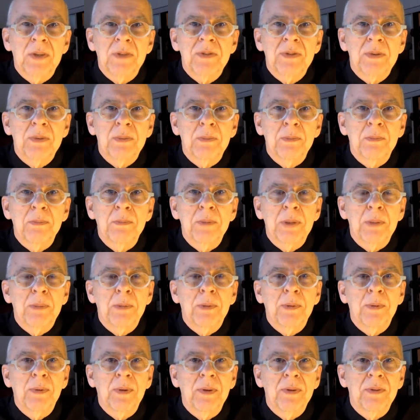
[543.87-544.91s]
Some
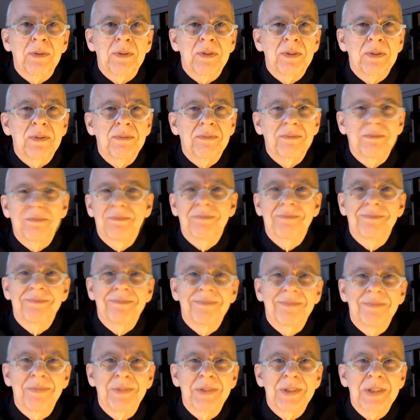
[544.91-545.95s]
people as
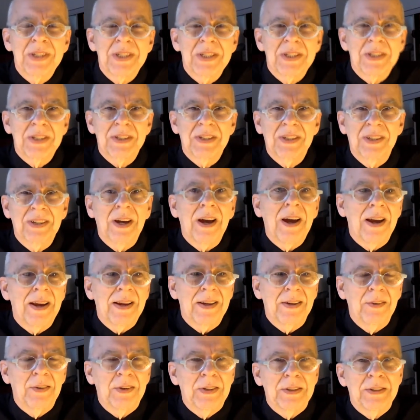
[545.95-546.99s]
what's this guy
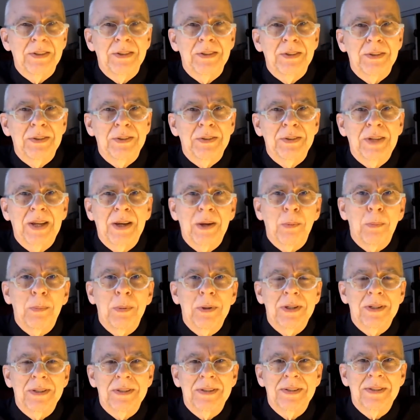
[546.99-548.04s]
going to do to help
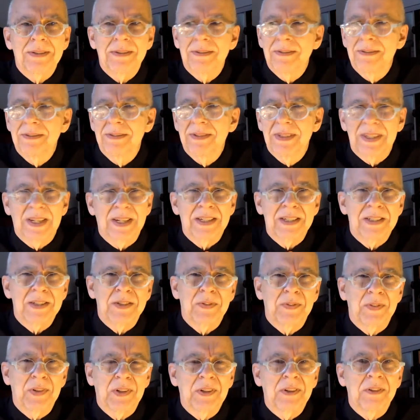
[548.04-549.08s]
us study
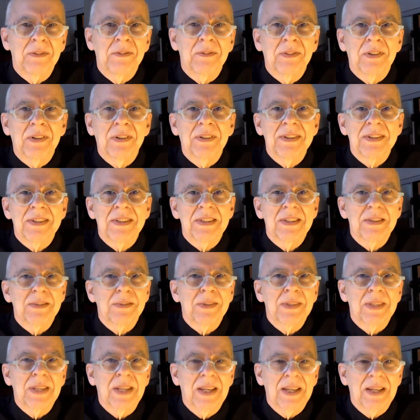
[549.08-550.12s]
sphere and fearlessness?
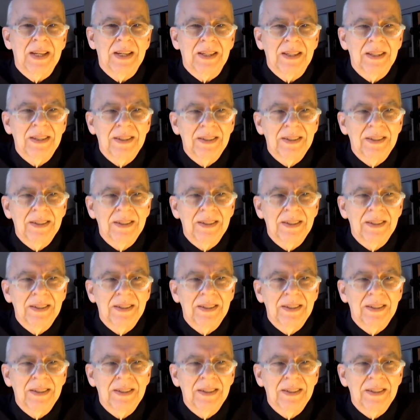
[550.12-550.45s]
What the heck?